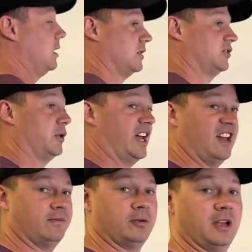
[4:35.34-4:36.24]
so a
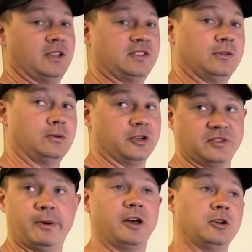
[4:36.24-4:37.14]
half press for a
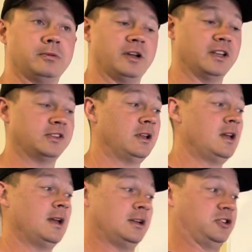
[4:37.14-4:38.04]
Spoto press,
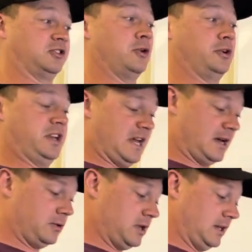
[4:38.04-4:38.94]
just going
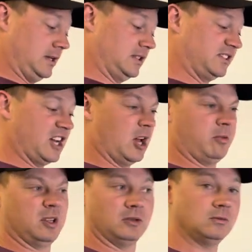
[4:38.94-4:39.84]
down and
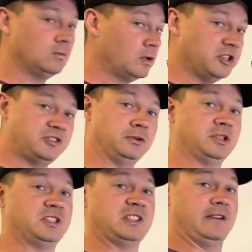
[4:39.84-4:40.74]
stopping one to two
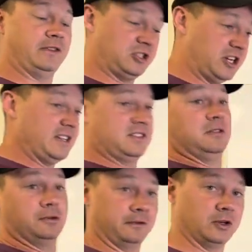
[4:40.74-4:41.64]
inches off the chest
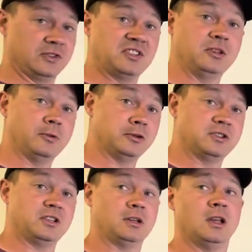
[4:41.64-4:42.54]
and reversing the
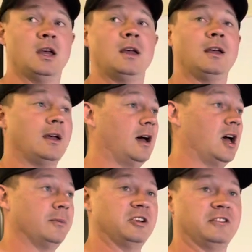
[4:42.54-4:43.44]
motion
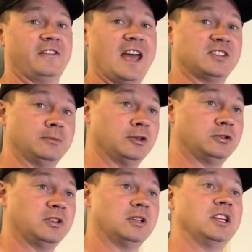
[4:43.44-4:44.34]
um, in a fast
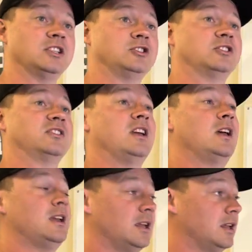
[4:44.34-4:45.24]
motion. It's just,
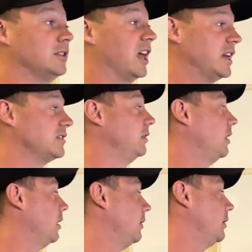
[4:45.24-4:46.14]
that's a
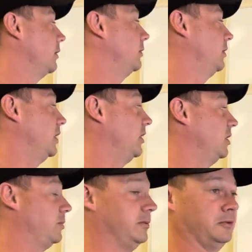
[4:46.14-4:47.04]
lot harder than I
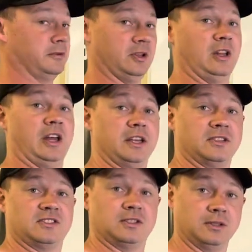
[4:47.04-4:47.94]
think people
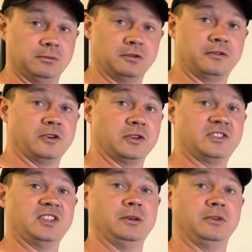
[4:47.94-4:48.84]
realize to reverse
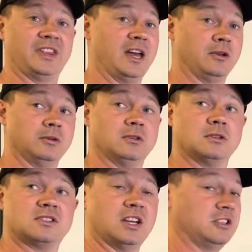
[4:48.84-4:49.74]
it without
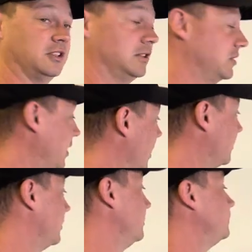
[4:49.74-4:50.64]
touching the chest.